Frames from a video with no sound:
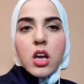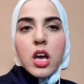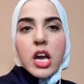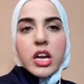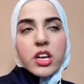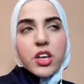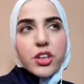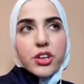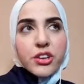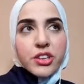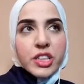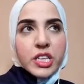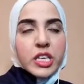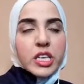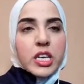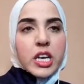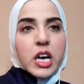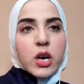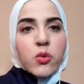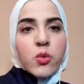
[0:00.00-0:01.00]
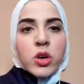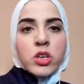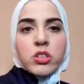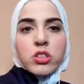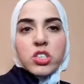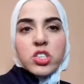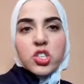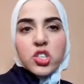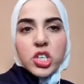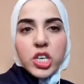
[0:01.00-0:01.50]
another thing i
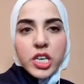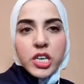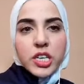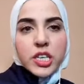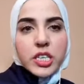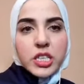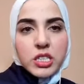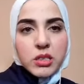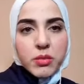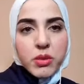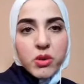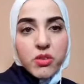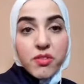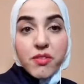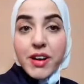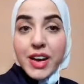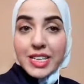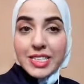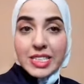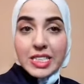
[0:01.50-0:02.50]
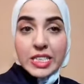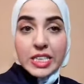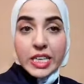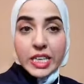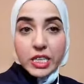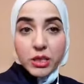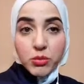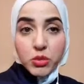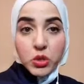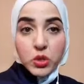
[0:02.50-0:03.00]
want to share is about fasting
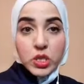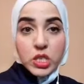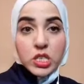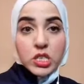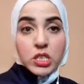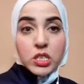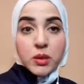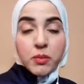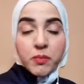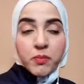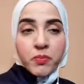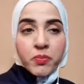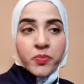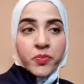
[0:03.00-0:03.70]
and immunity